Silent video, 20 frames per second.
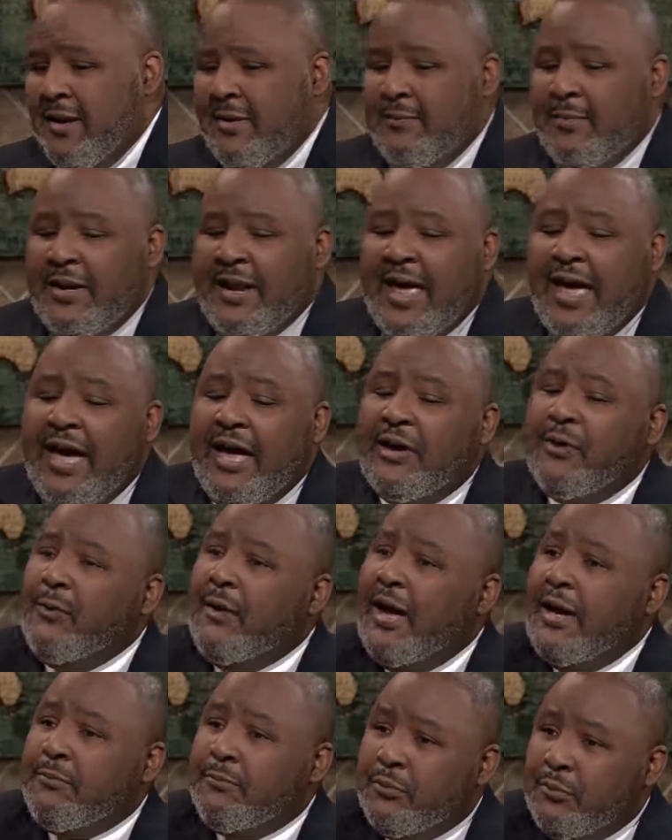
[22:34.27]
But how do
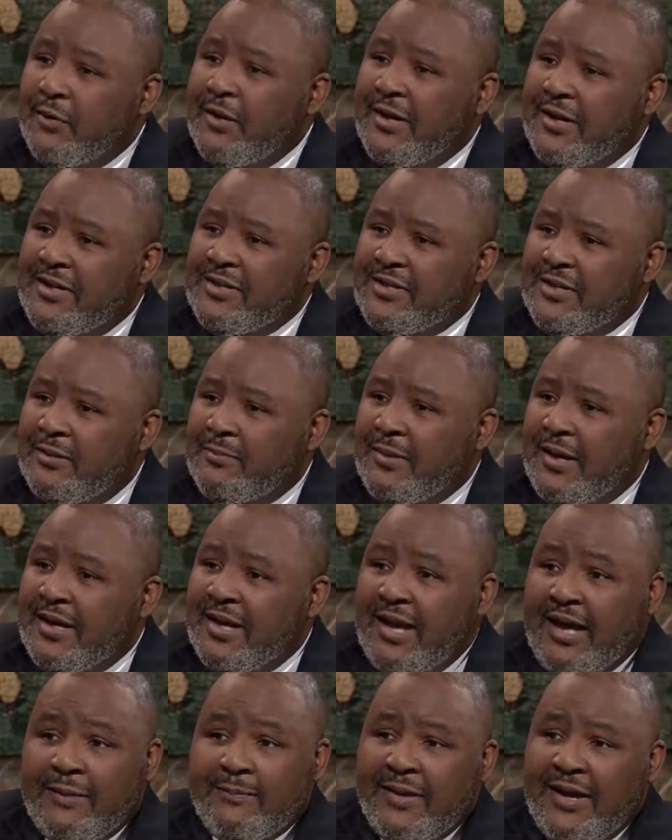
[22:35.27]
I bridge the
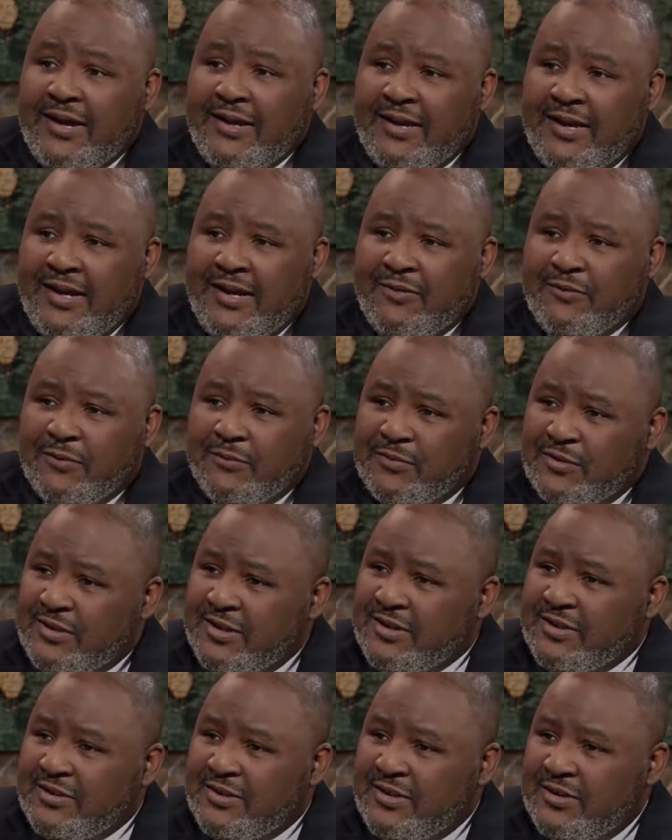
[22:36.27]
money I may need from
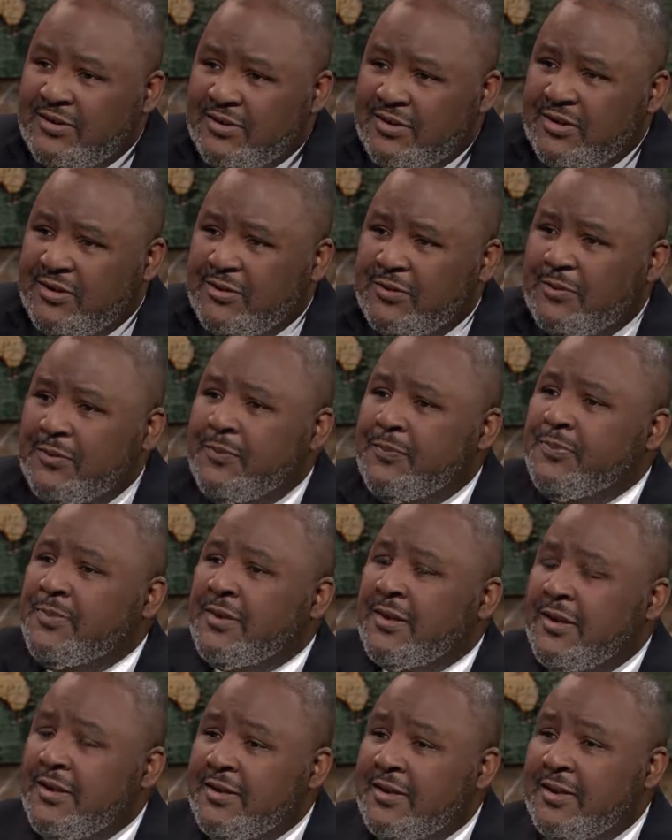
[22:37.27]
62
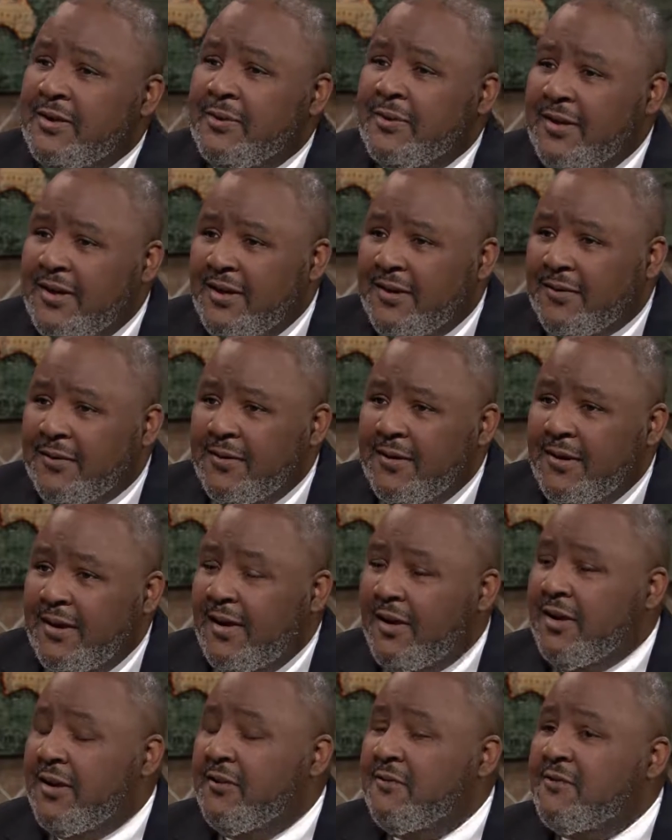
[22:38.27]
until here?
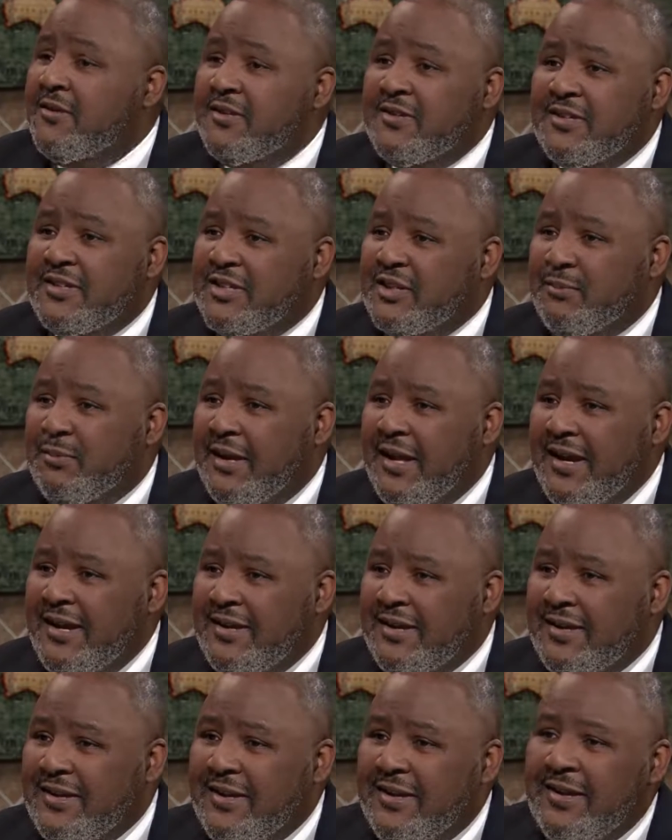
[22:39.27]
And you've just
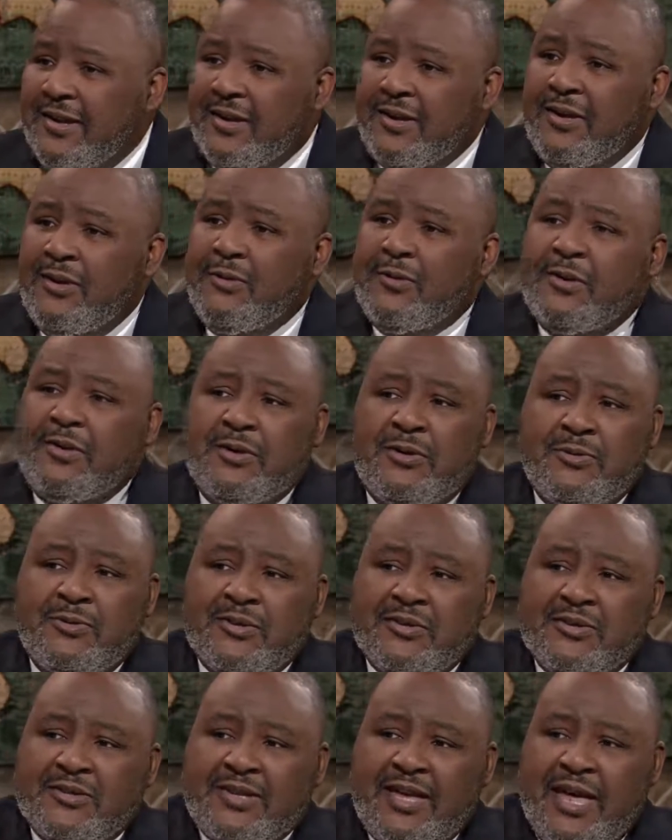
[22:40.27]
explained it. You can use
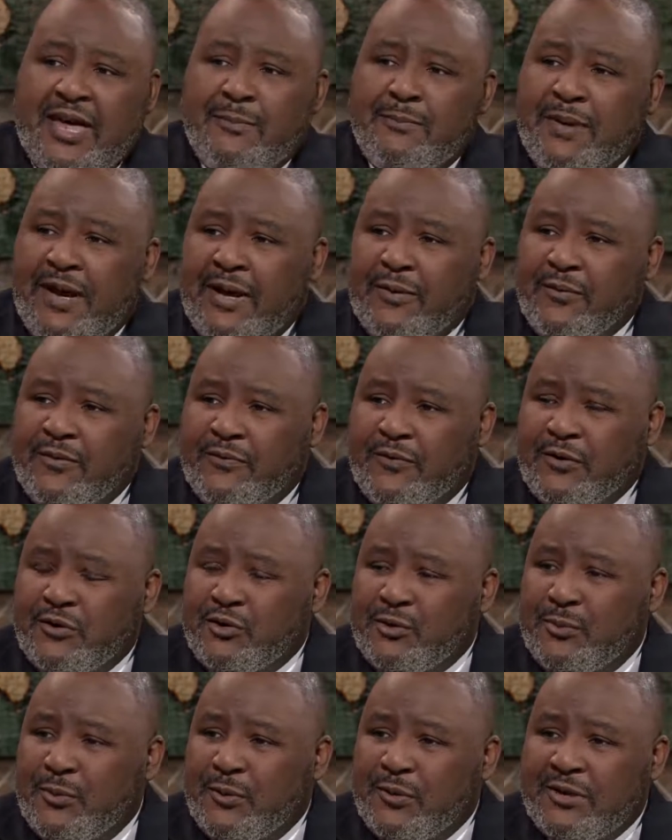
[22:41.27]
a standby
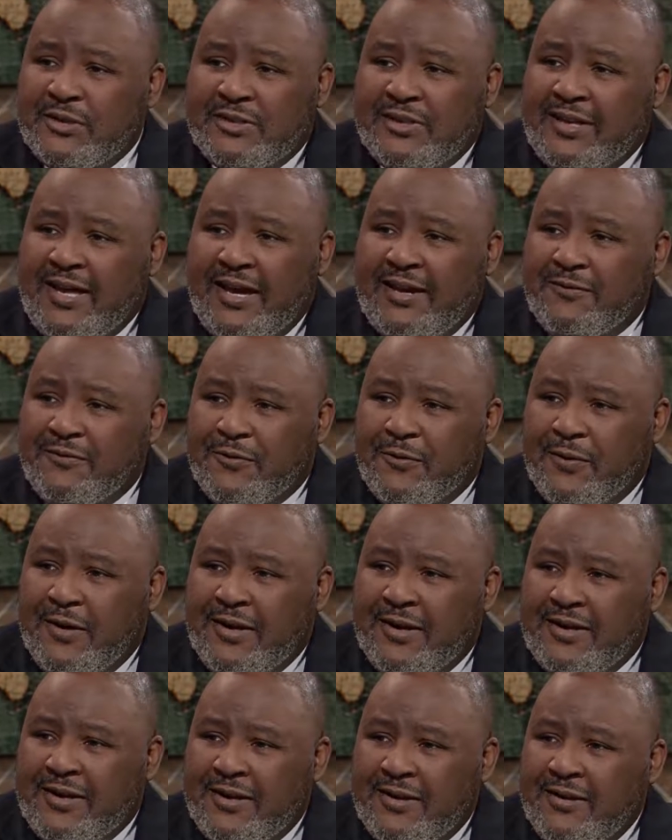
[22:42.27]
reverse mortgage line of
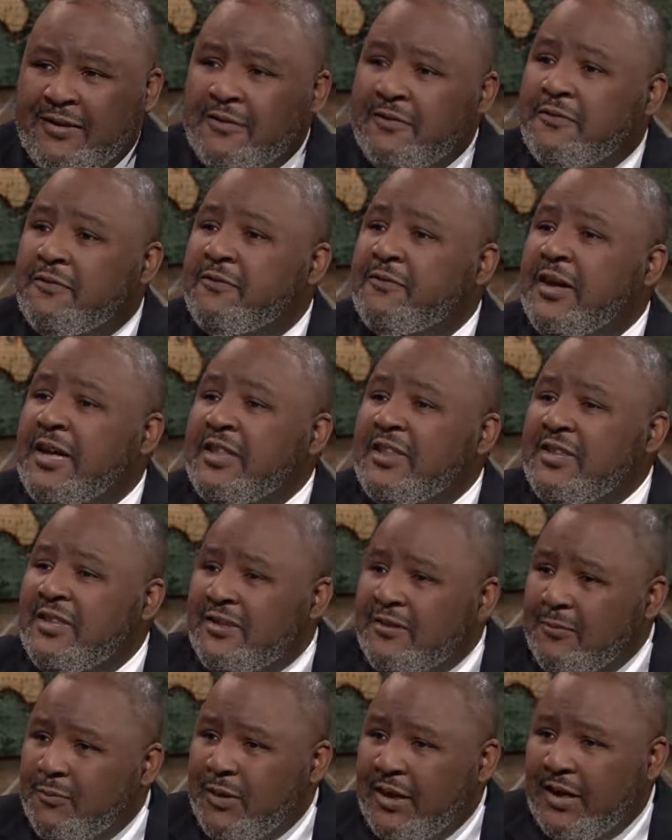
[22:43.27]
credit, fund
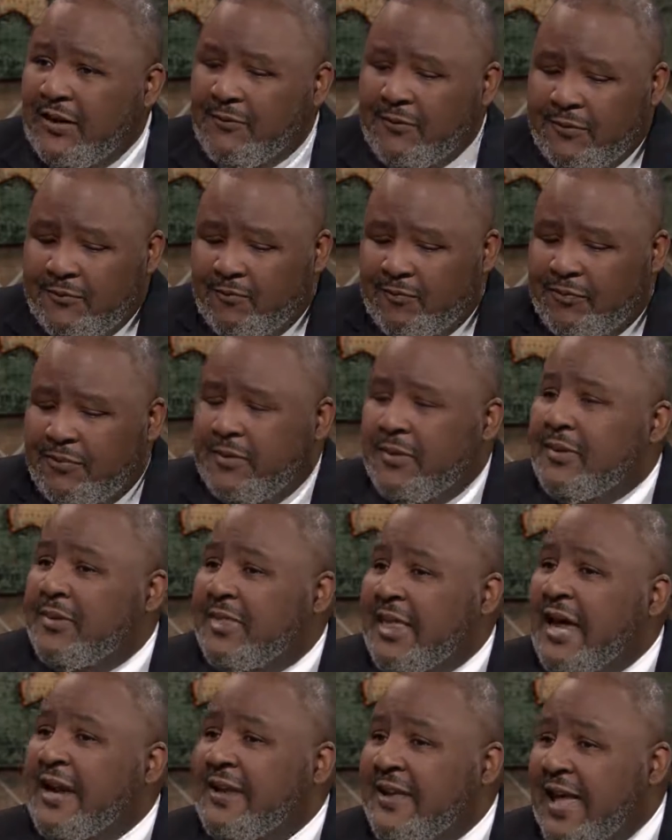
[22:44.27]
whatever
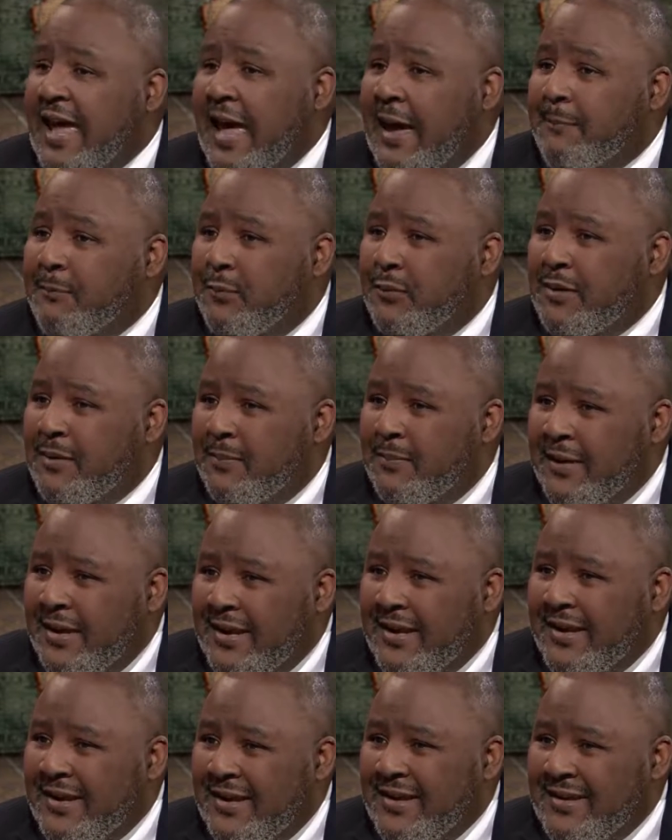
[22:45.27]
that gap would
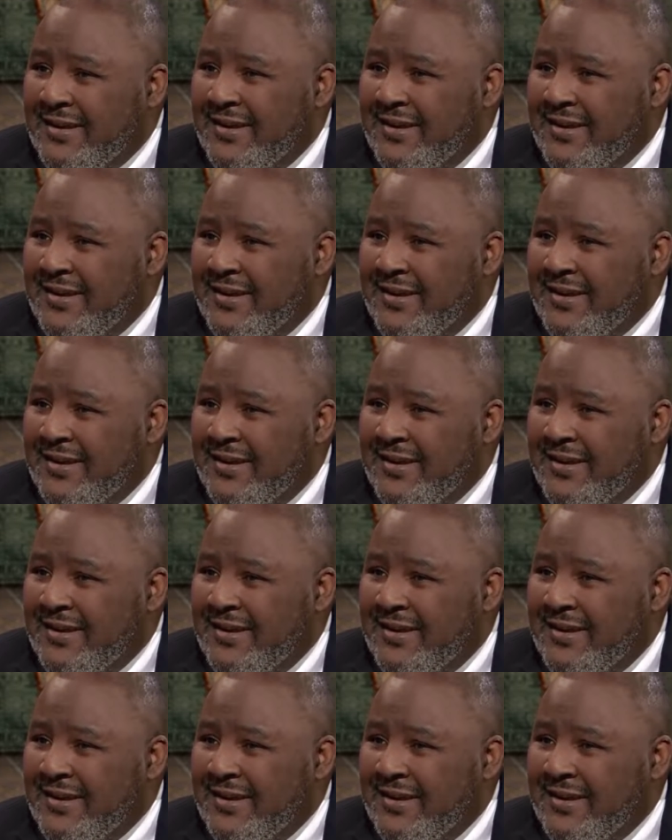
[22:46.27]
be,